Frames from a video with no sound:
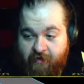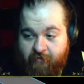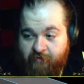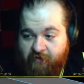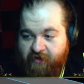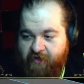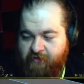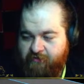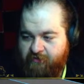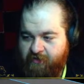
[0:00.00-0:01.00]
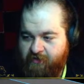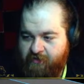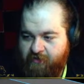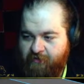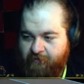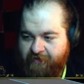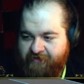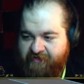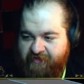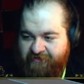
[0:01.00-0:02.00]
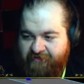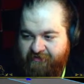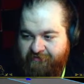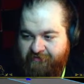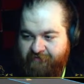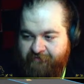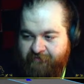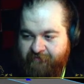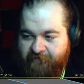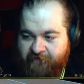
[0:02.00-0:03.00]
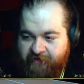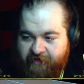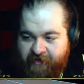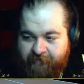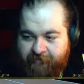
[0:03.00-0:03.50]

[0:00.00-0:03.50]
Go ahead and go like so. Alright.